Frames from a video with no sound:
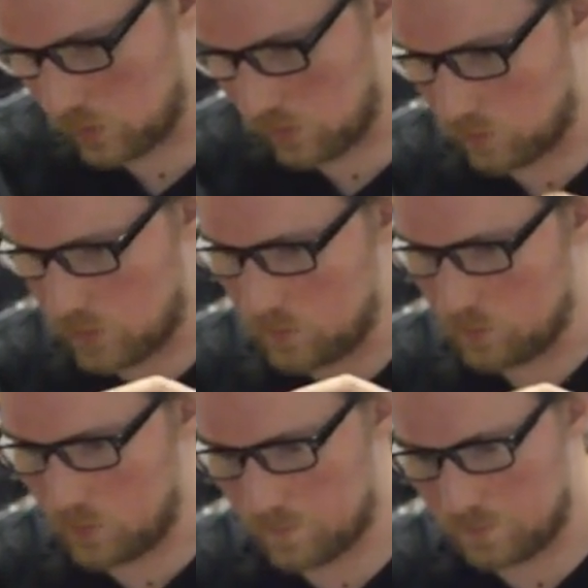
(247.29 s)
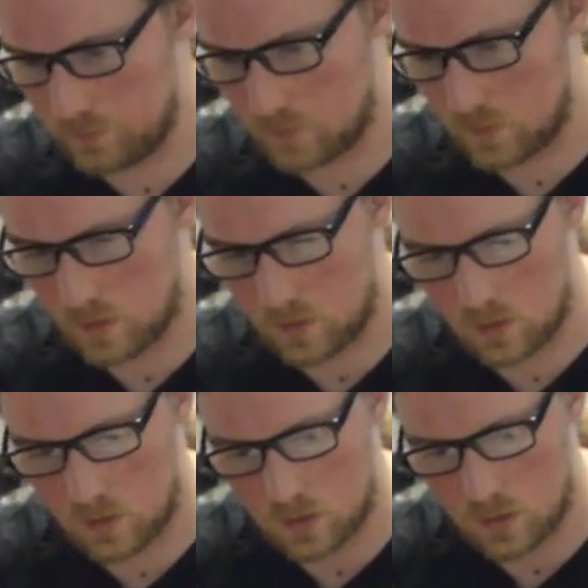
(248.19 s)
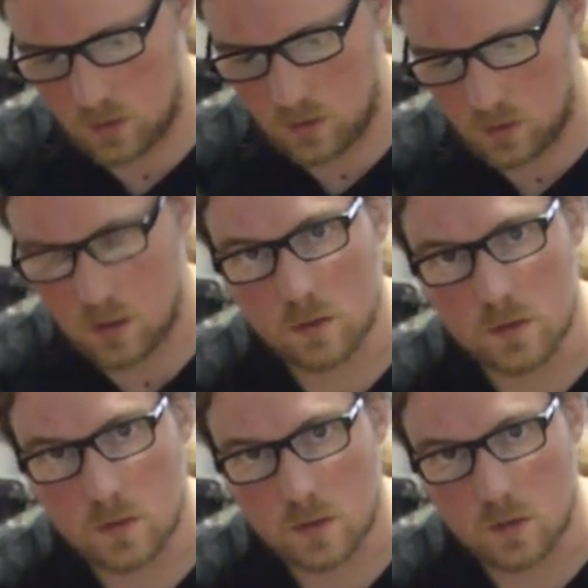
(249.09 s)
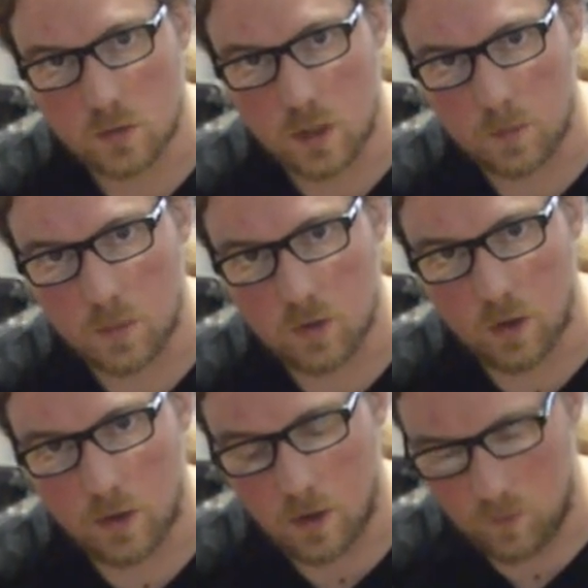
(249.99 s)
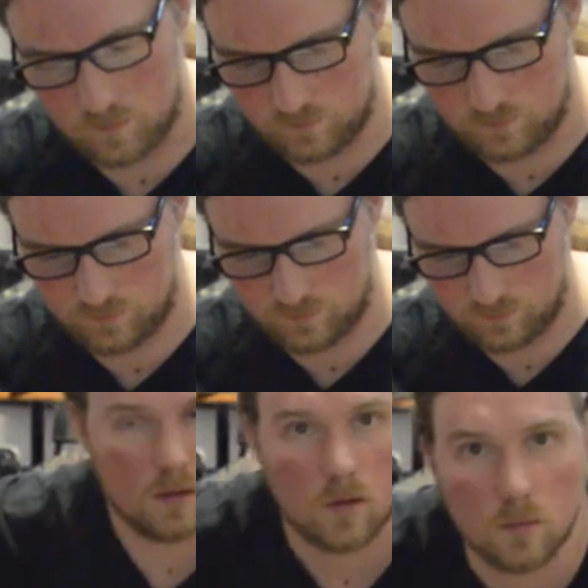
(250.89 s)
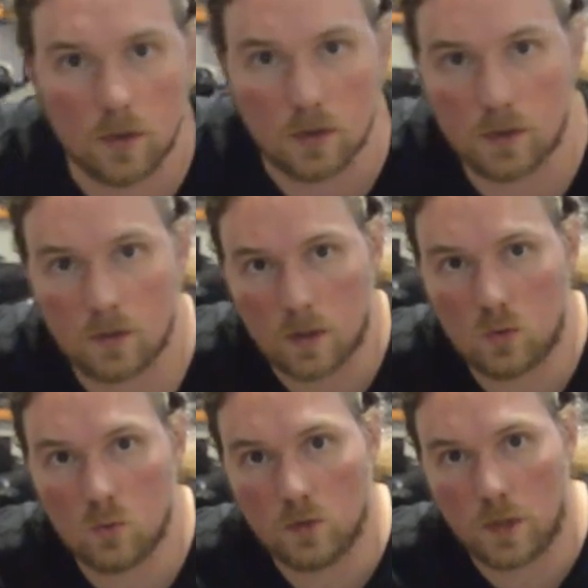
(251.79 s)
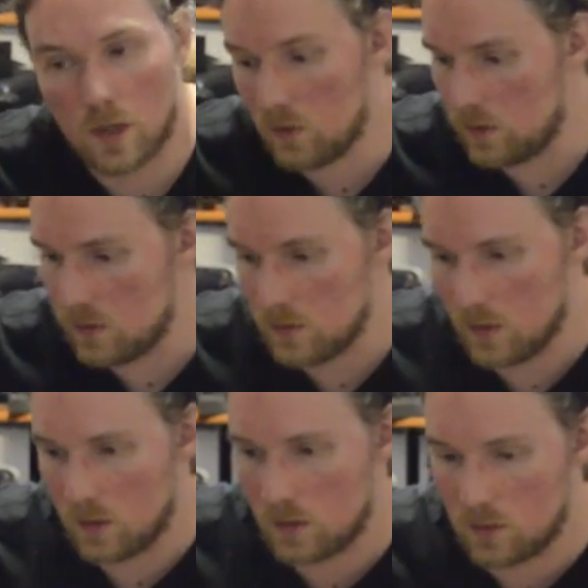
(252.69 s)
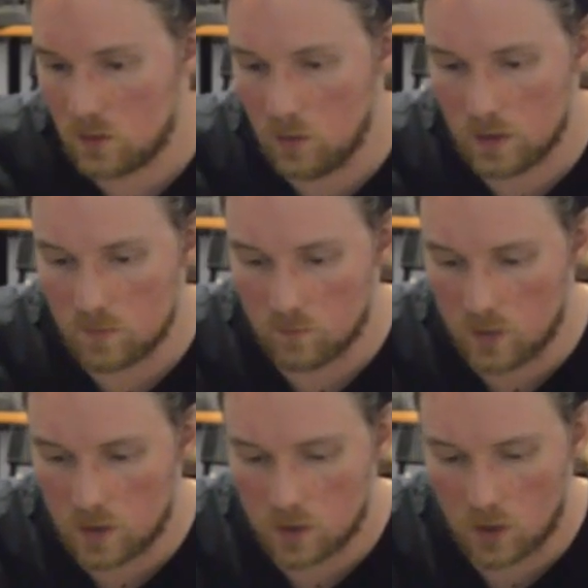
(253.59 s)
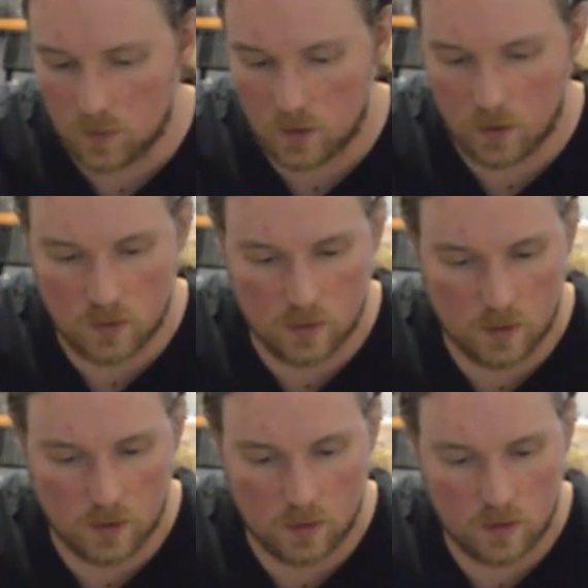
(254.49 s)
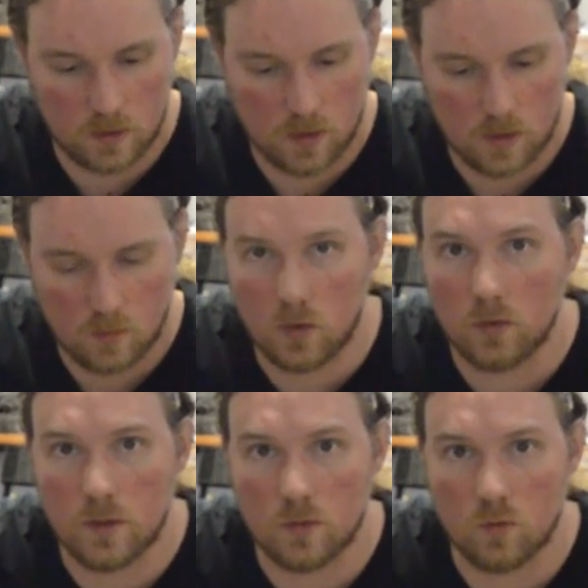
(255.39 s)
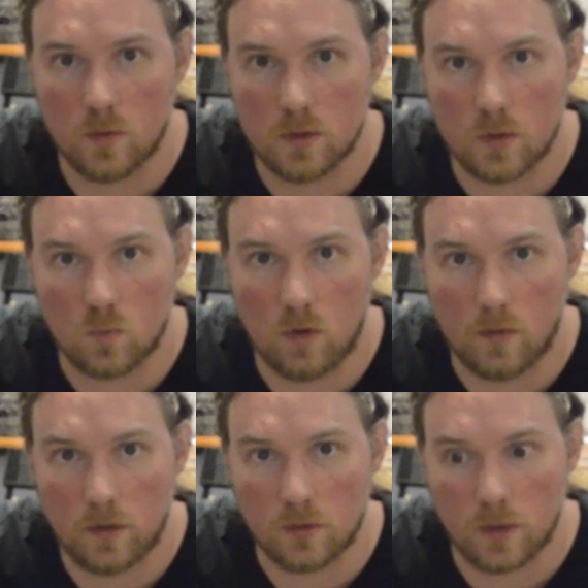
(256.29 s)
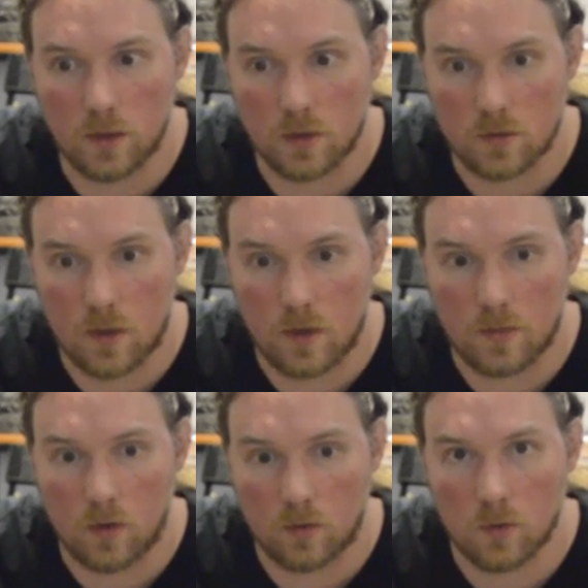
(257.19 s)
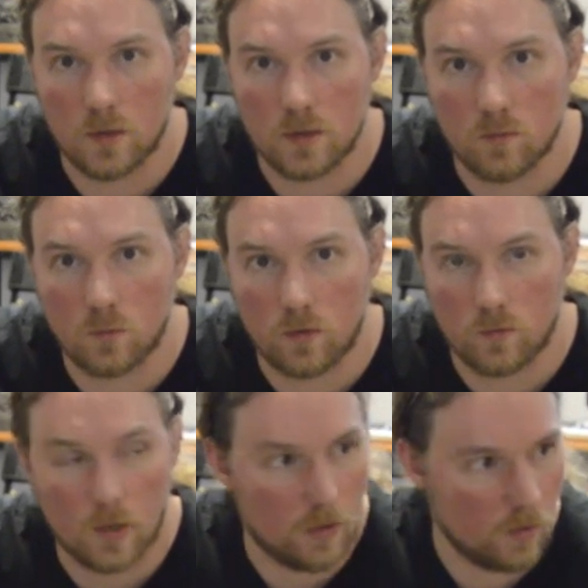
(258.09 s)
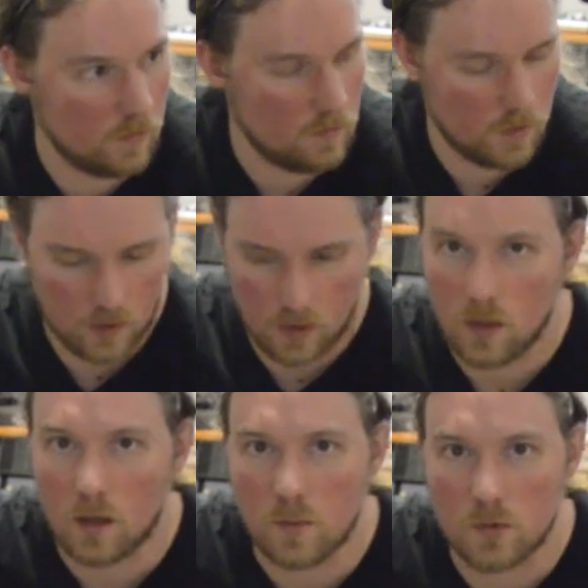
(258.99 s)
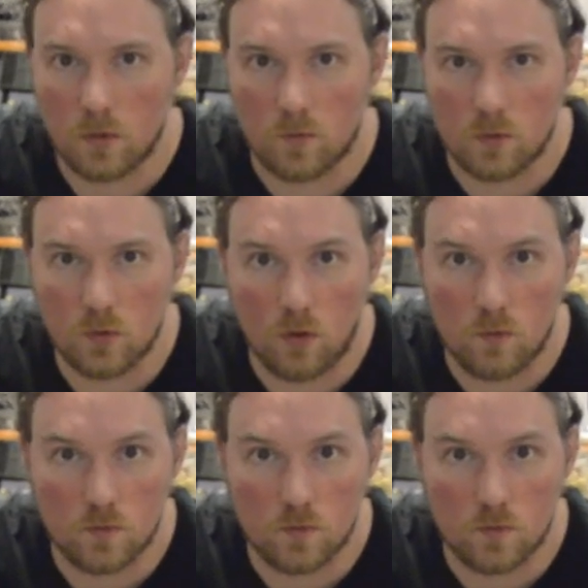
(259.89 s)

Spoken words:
I'll ever make, but yeah, at least it's entertaining me right now. I'm gonna let that cool down and go and get some fresh air, because apparently this room isn't as well ventilated as I thought it was, even with a fan on. And I'm starting to feel